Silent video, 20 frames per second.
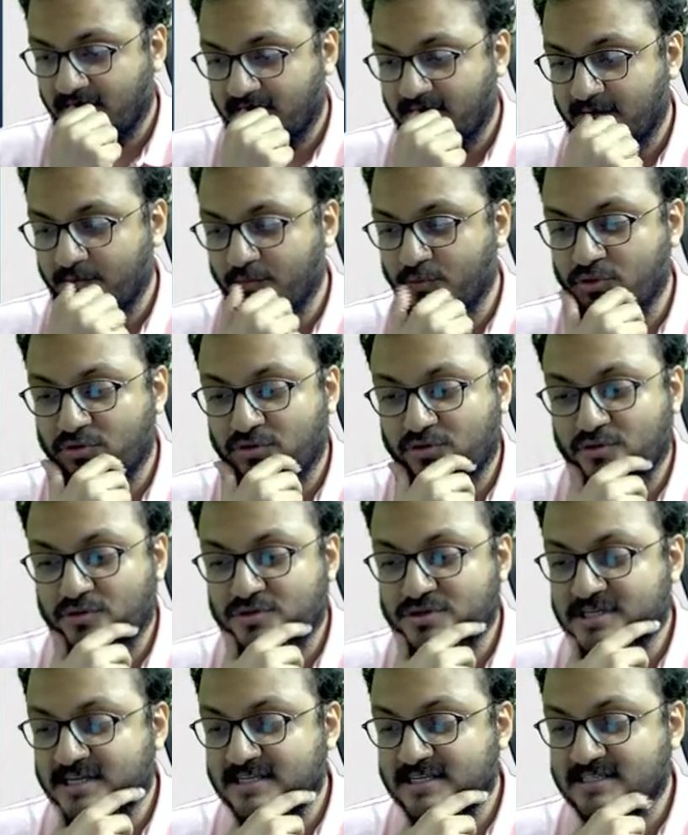
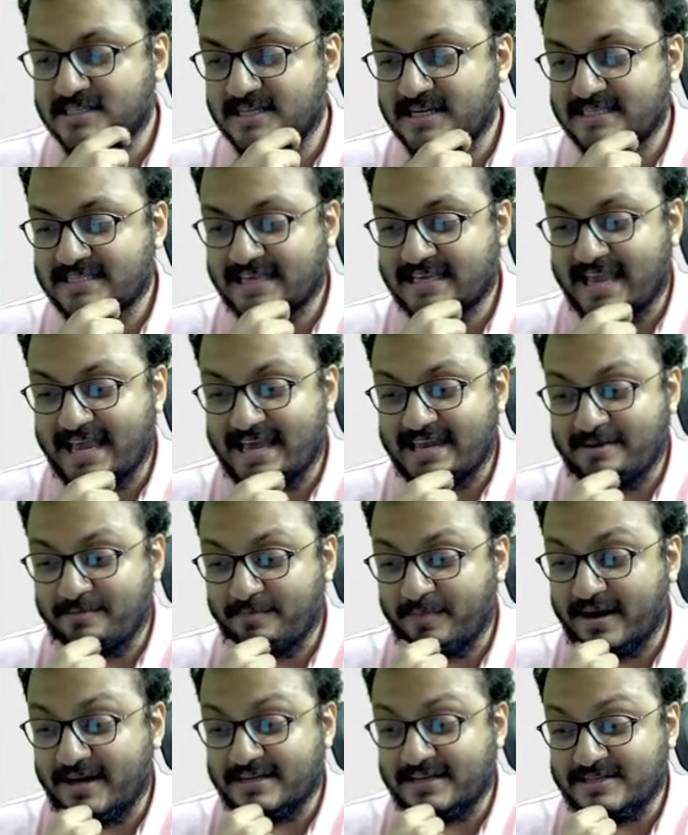Mrutyunjay says scary
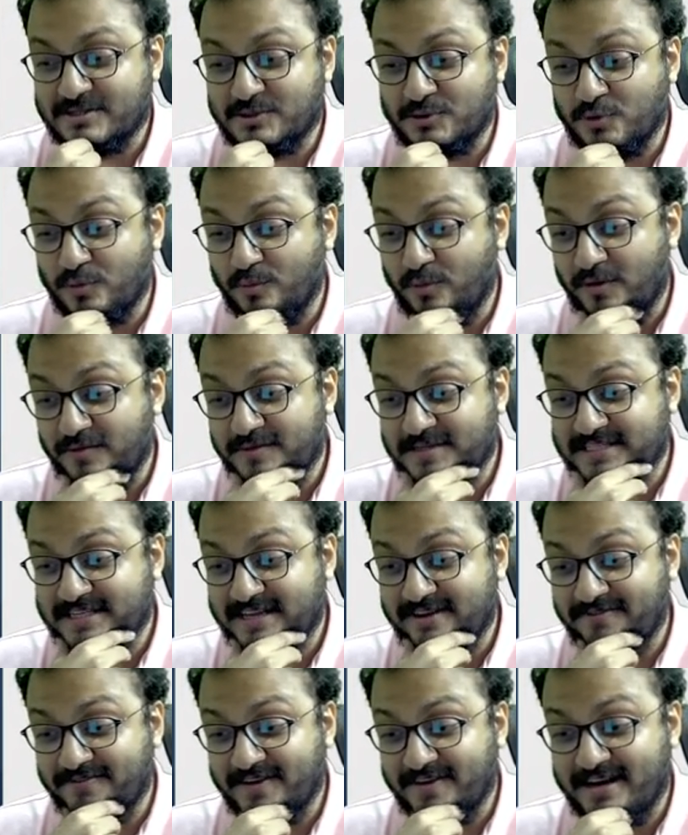part is Dubov is
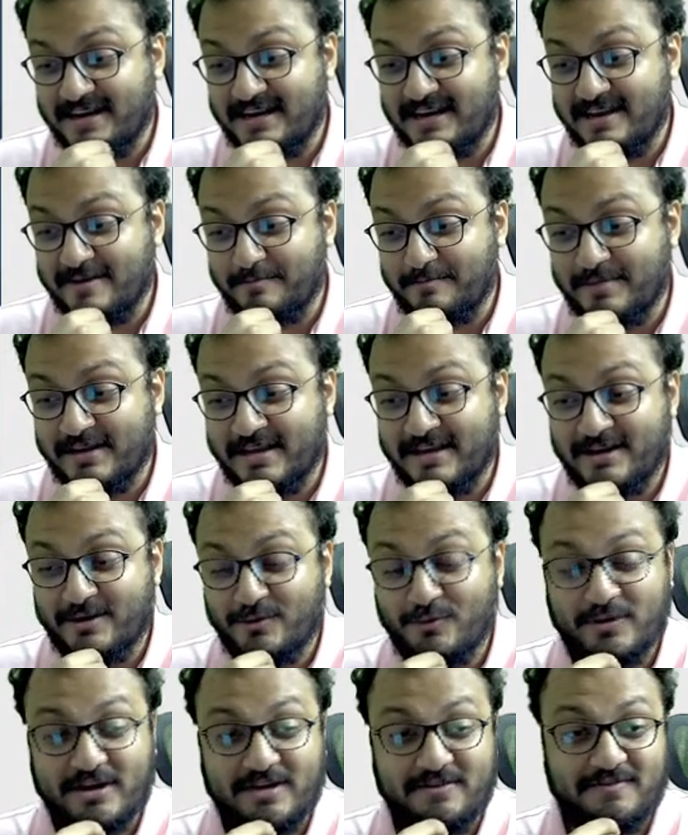definitely a player who
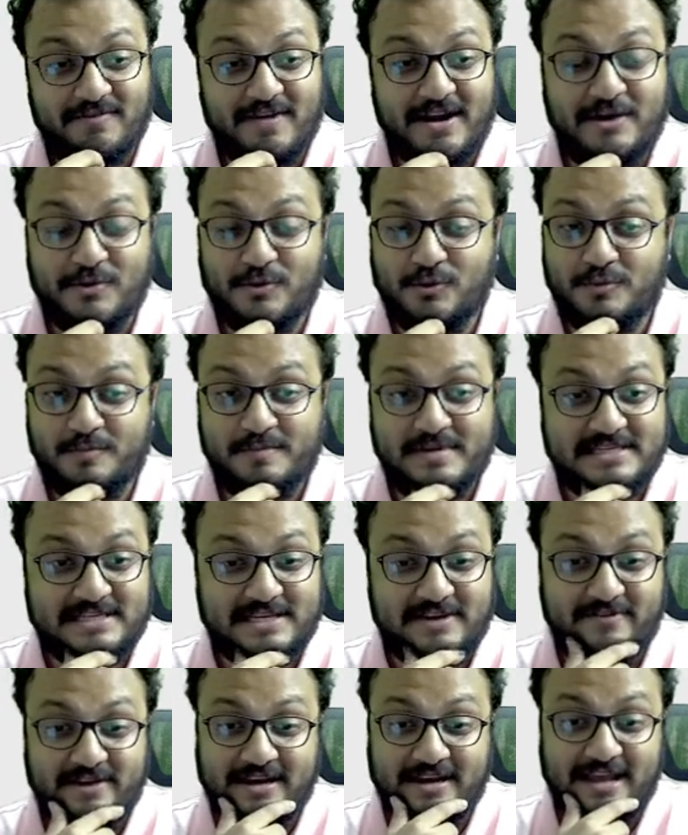can find rook
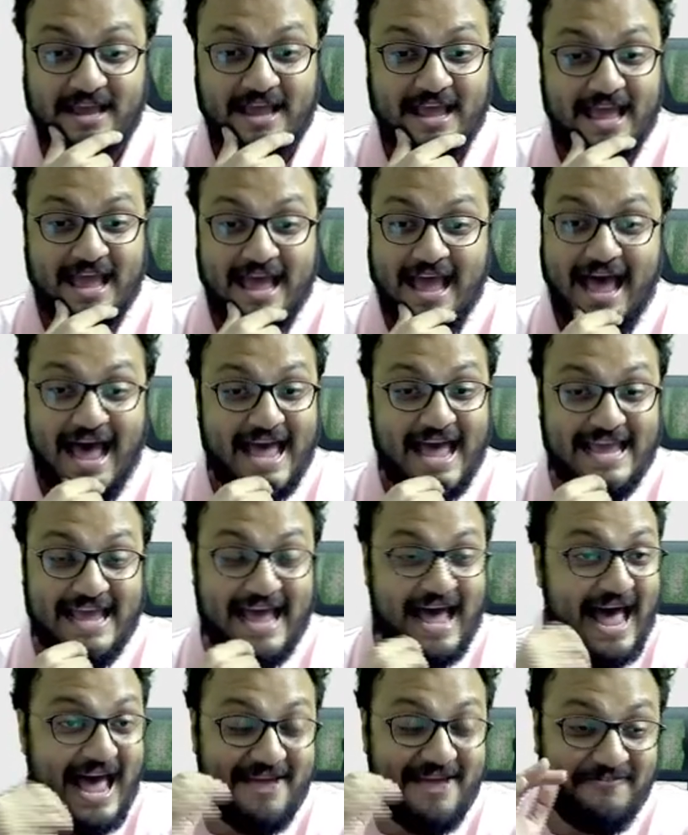b7. I,
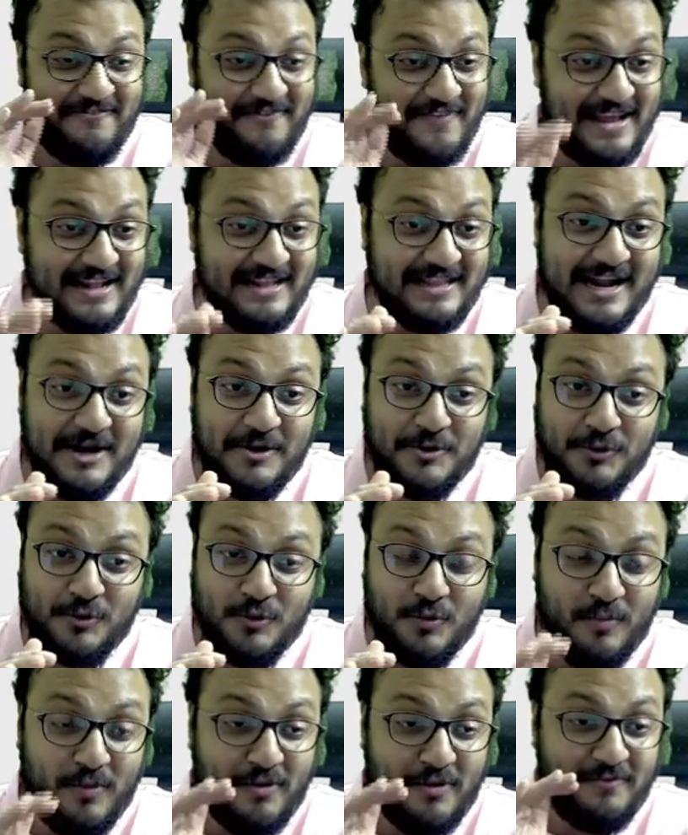I feel that
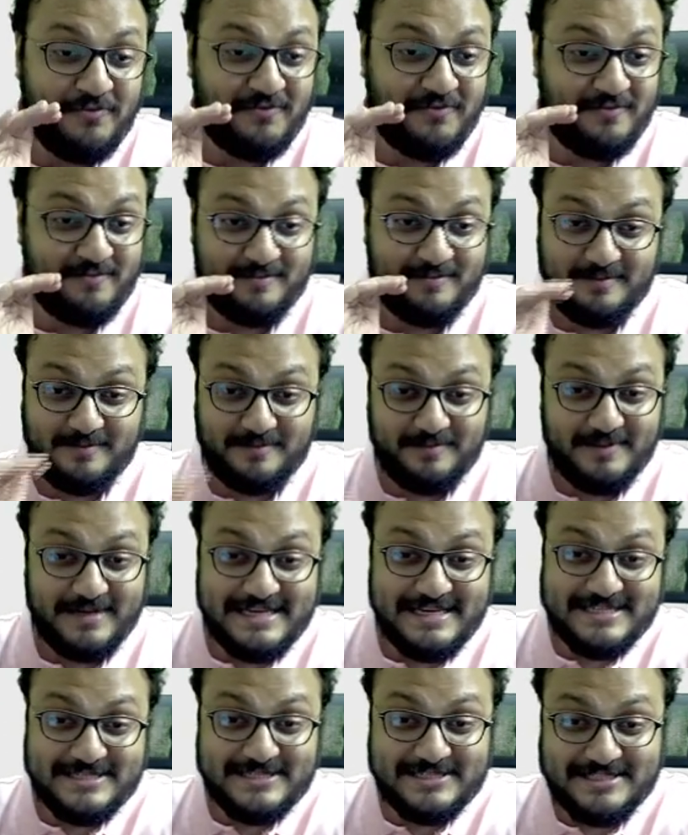Dubov
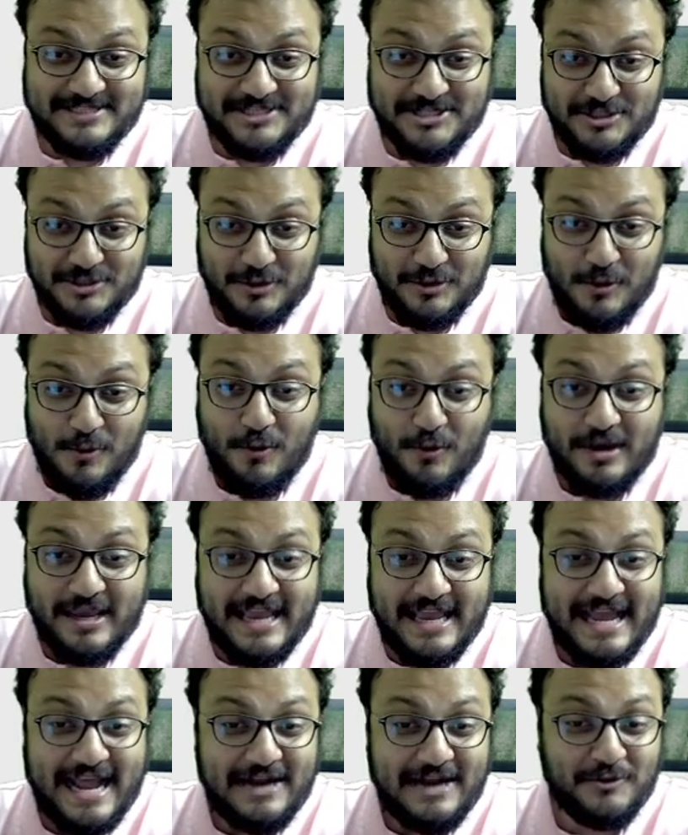is just
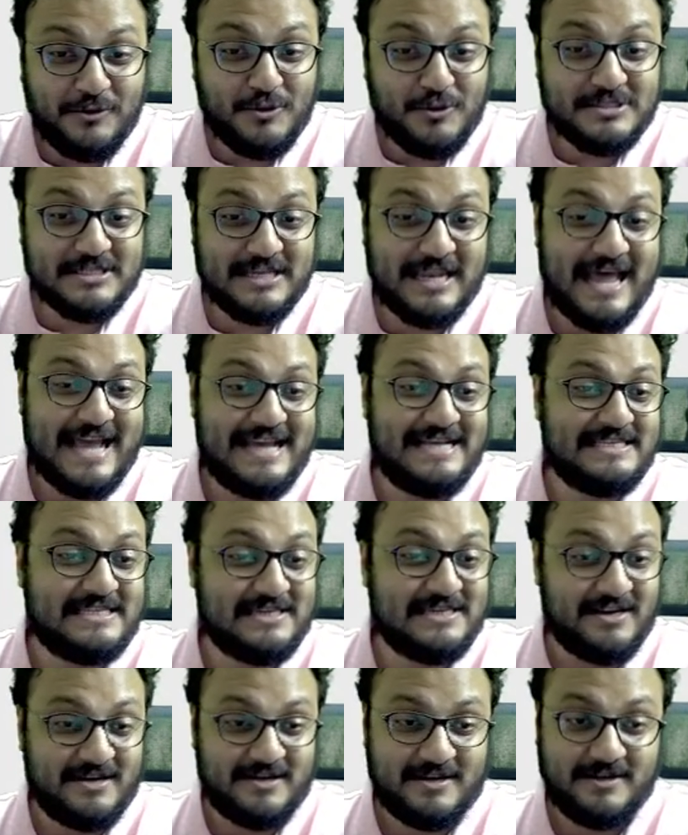looking at those lines
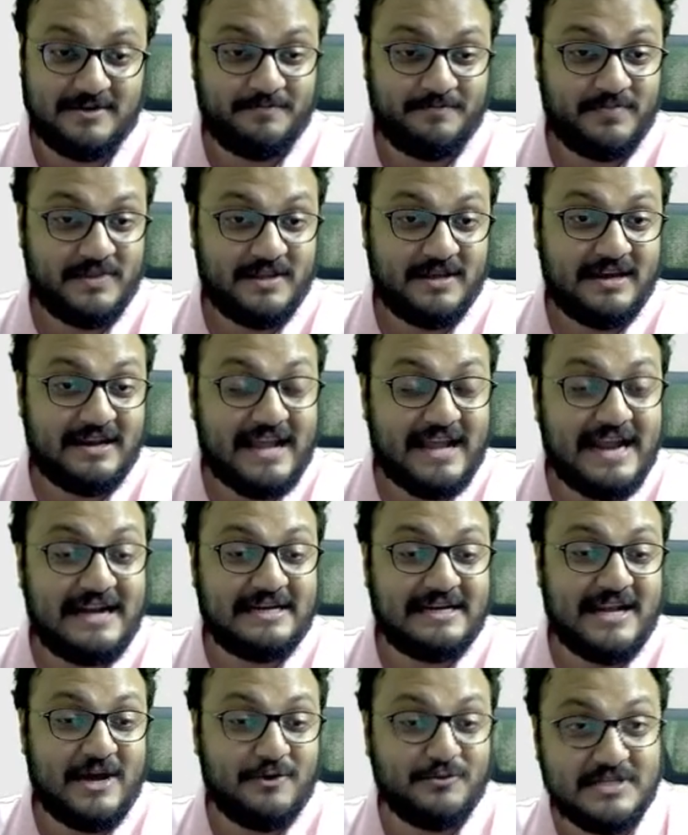here. Right
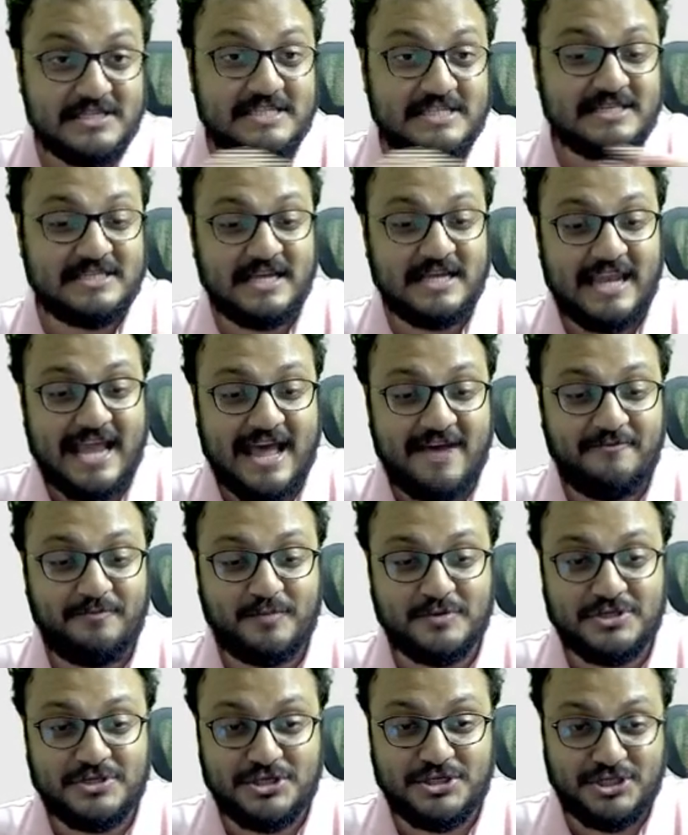now, this is the live
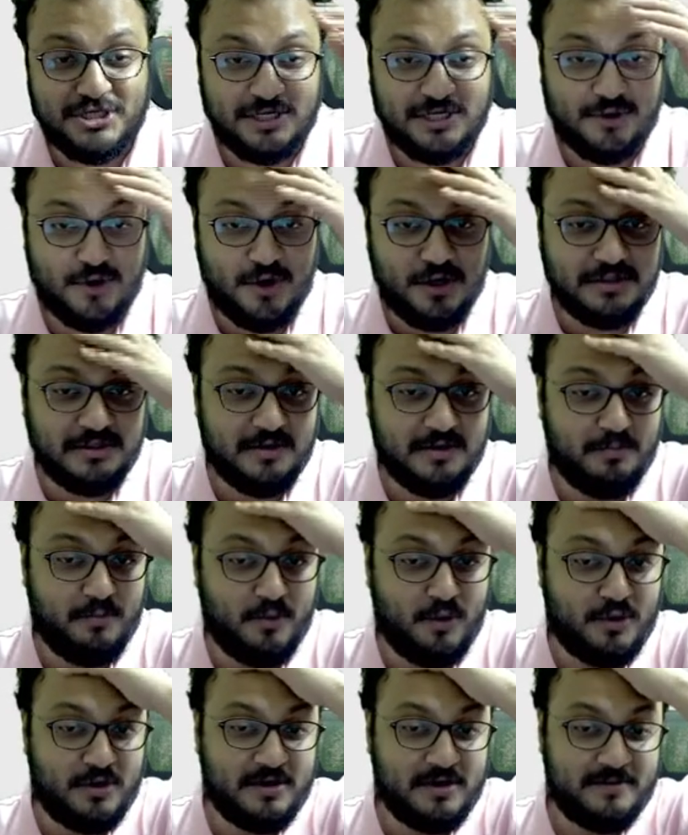position on the
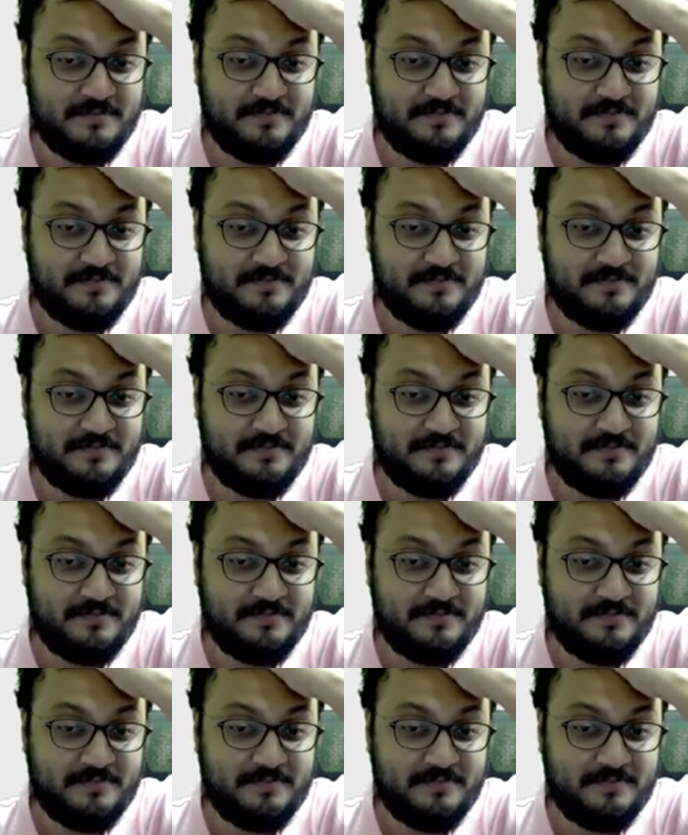board.